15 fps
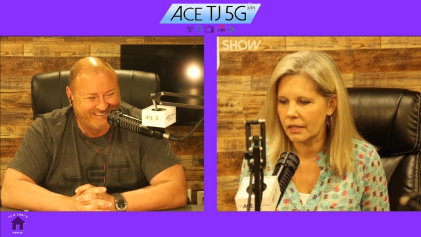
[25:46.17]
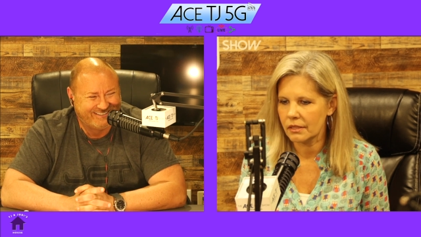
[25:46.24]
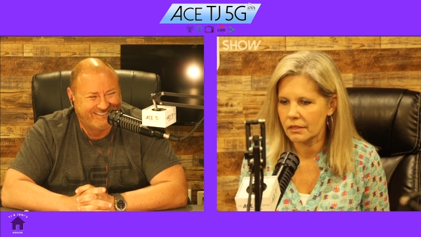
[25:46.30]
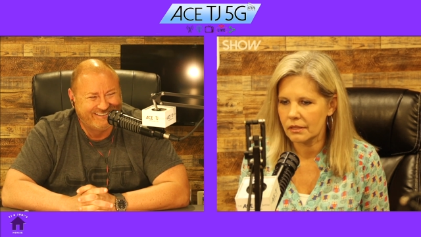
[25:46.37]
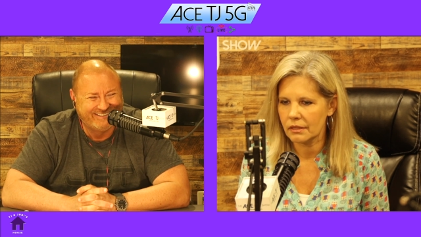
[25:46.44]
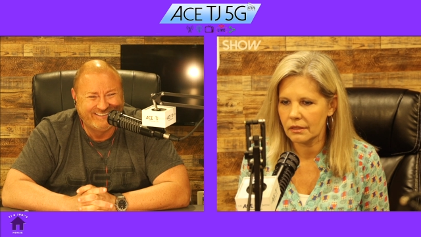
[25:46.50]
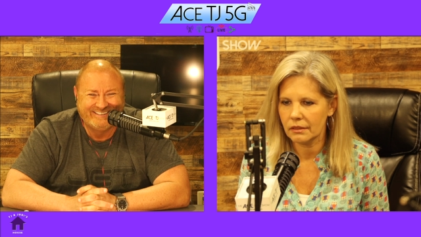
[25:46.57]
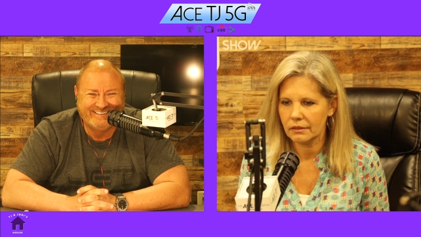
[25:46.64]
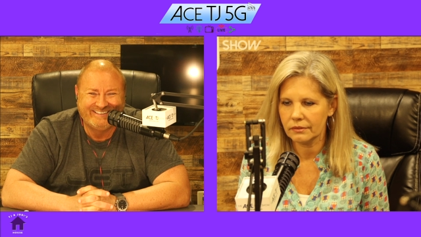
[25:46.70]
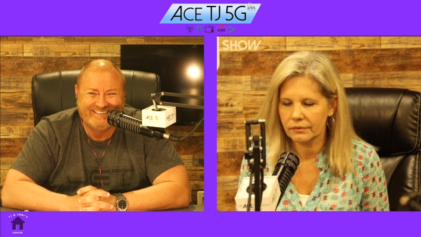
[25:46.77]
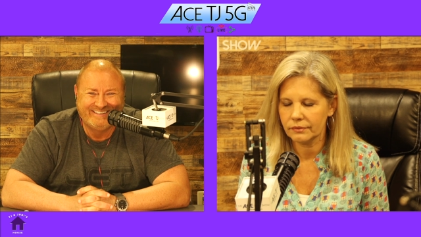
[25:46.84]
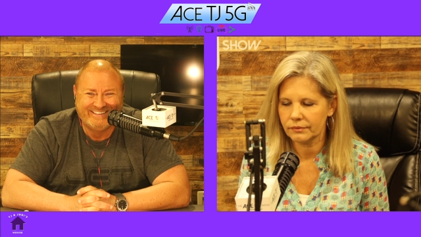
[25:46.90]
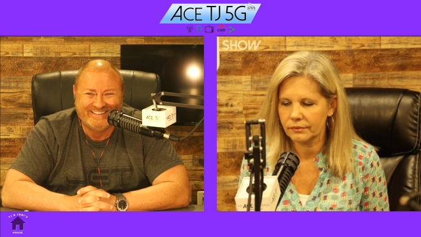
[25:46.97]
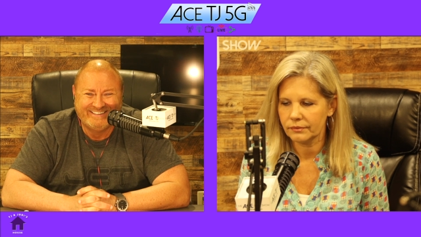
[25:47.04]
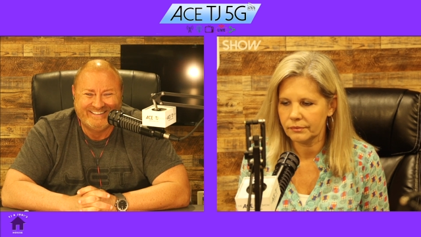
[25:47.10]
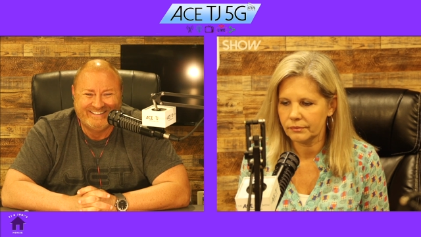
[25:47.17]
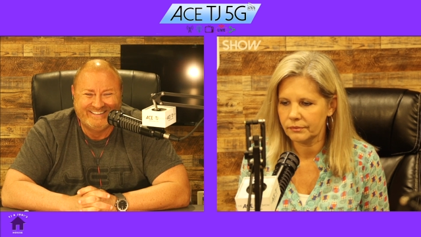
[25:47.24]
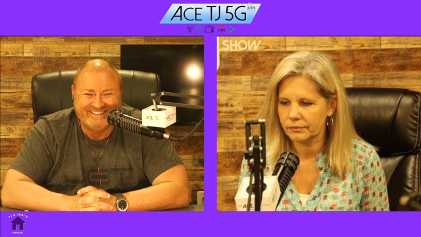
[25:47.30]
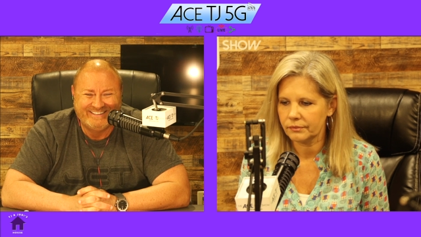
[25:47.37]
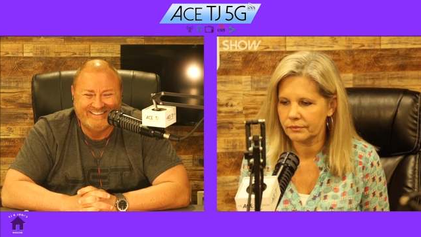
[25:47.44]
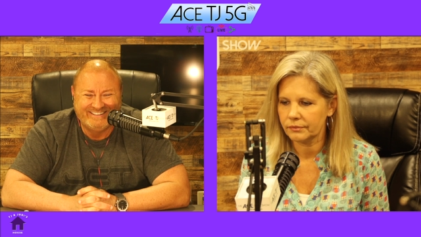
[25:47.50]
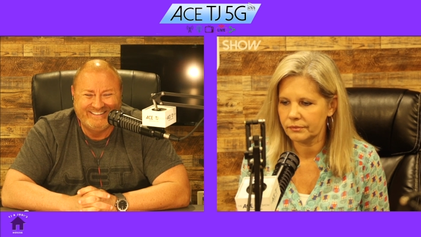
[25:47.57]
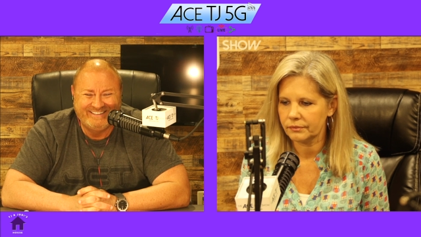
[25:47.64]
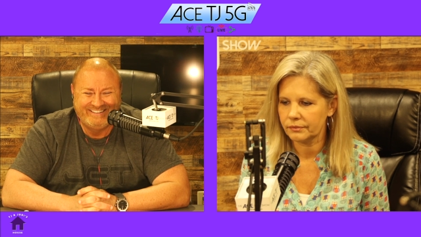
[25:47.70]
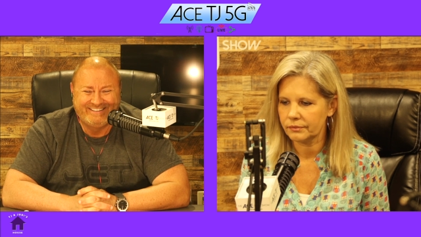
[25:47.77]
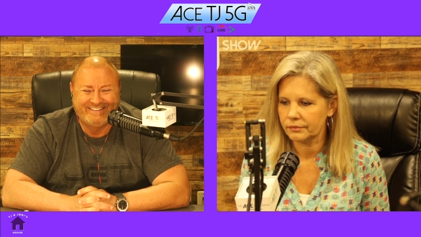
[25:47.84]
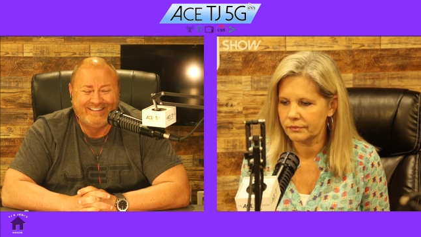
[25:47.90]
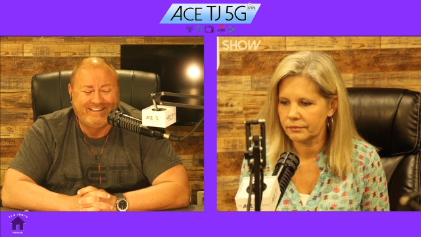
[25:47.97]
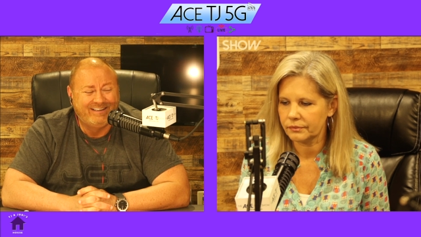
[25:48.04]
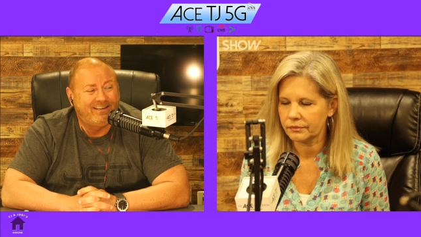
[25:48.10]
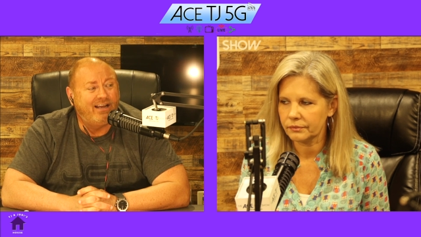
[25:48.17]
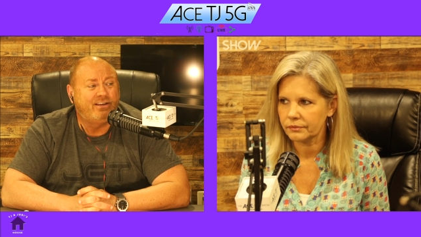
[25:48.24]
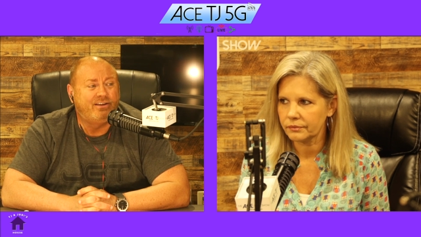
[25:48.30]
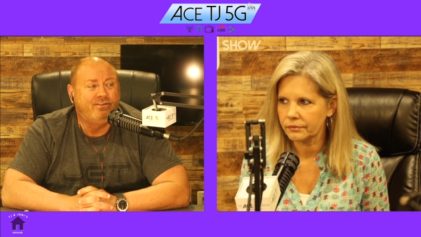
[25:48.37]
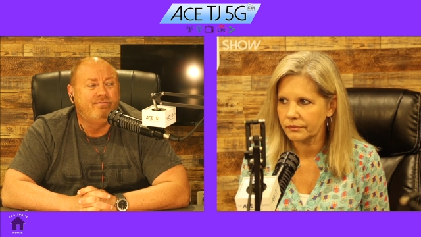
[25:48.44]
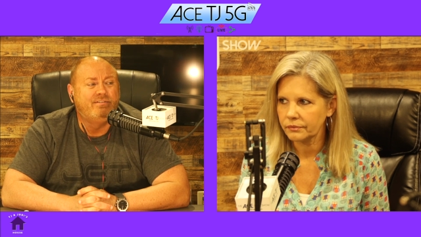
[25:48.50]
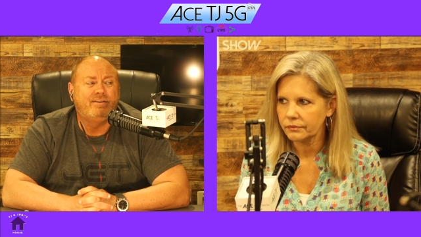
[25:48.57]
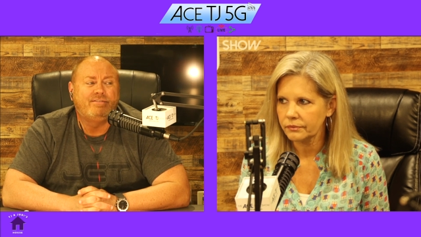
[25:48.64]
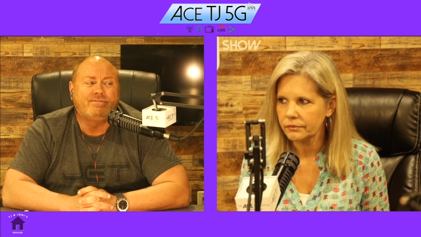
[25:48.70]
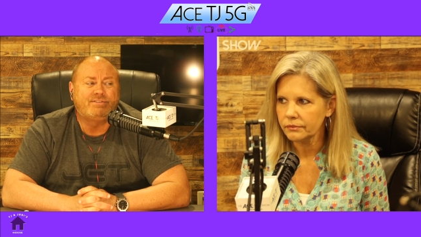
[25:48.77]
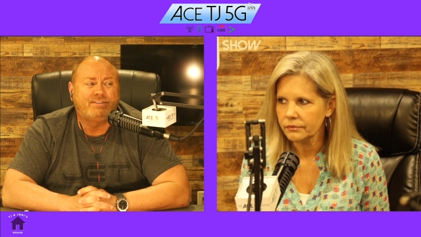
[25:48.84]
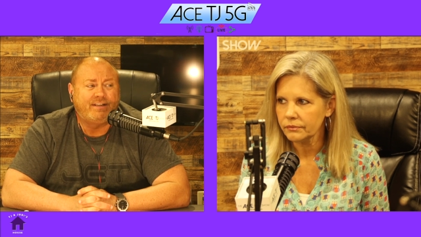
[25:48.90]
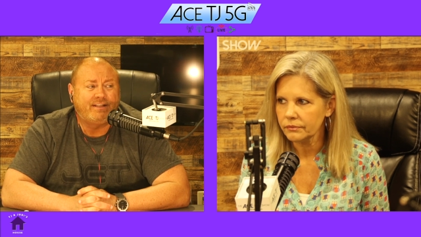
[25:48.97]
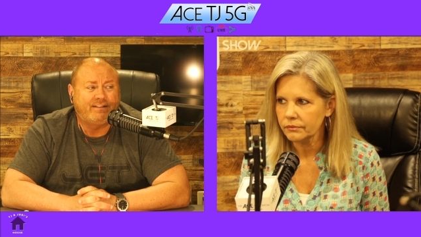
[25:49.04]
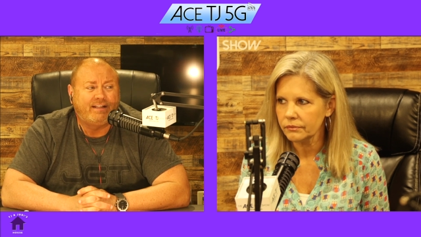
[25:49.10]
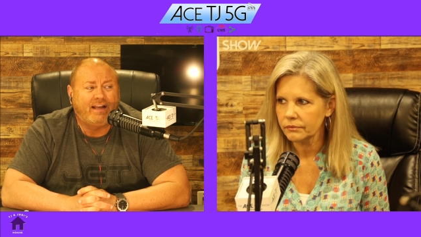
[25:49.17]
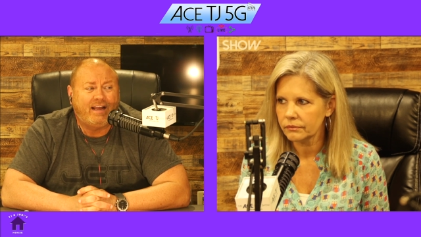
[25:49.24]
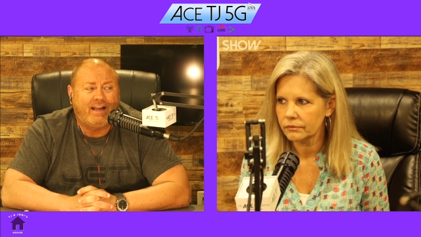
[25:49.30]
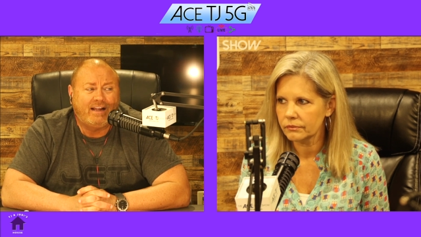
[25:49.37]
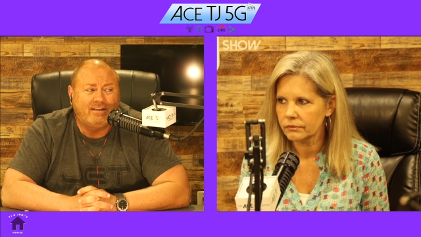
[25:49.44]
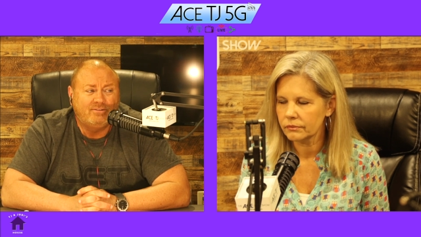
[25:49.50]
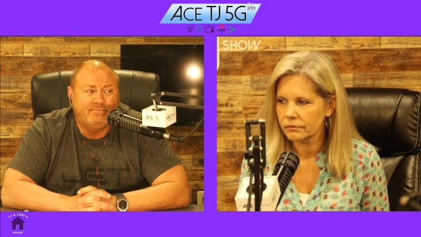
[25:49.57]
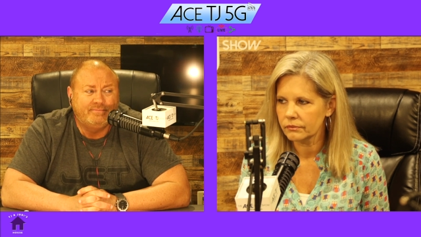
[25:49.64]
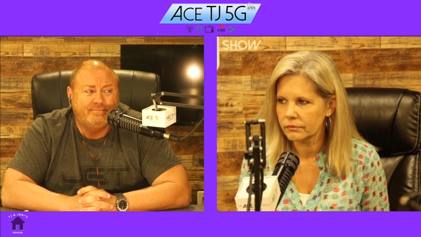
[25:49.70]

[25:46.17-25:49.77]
Speaker 1: Nasty. Like you've never said that.